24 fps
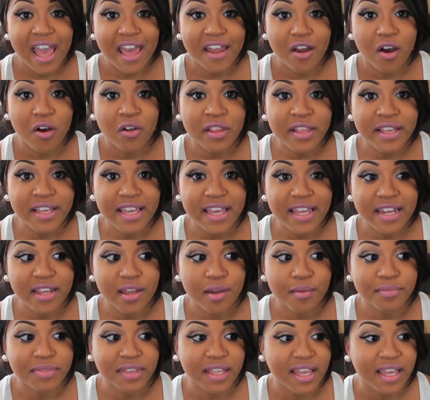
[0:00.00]
and only get
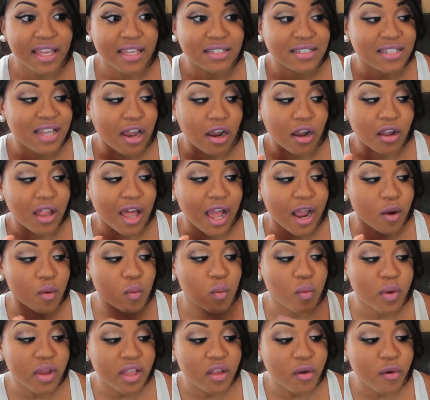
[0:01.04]
him things that are like
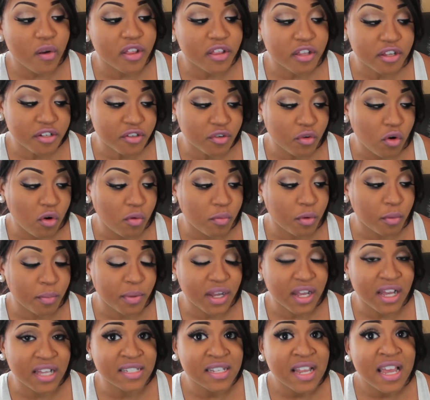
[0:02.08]
really, really durable
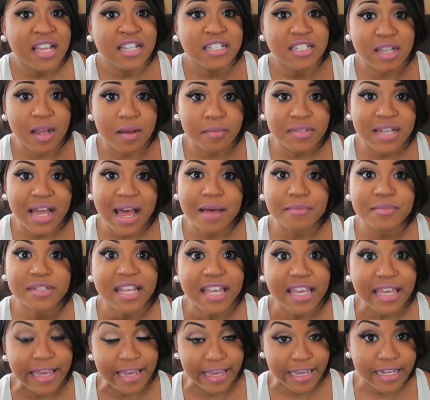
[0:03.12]
because sometimes
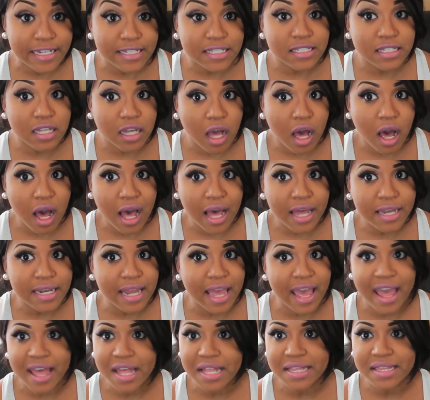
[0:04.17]
he eats the
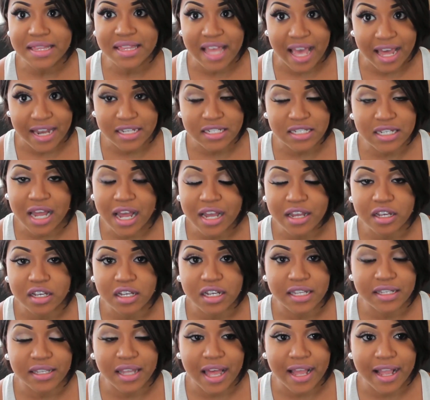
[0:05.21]
cotton and that is not
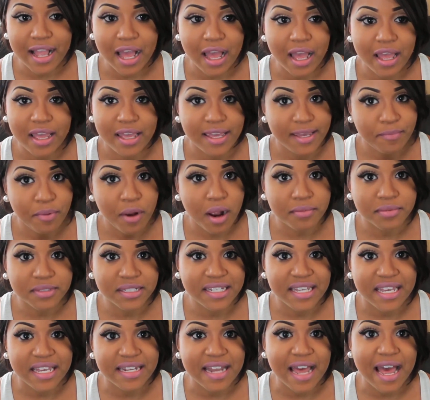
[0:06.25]
good. Like he
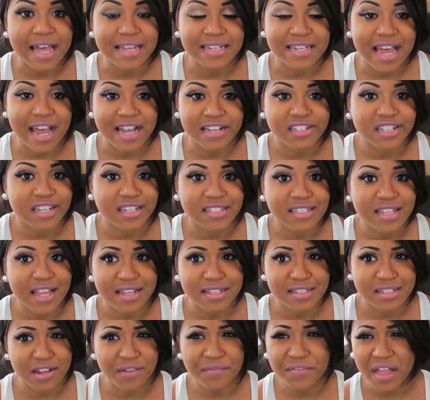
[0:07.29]
probably cannot digest
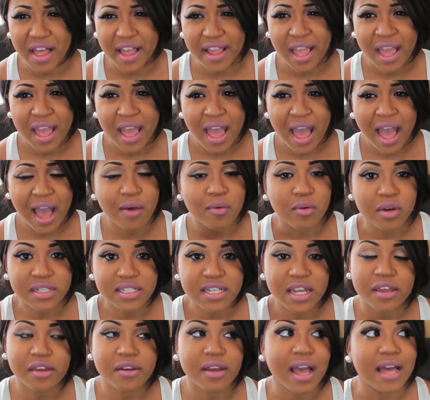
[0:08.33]
that stuff. Like I would
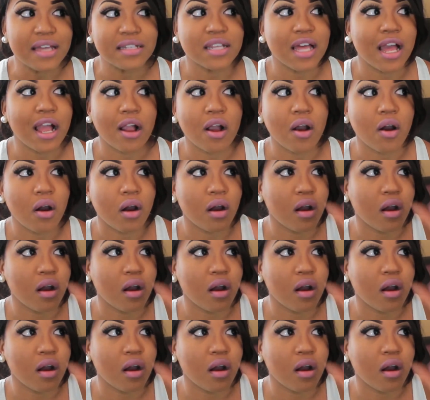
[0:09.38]
tell you guys like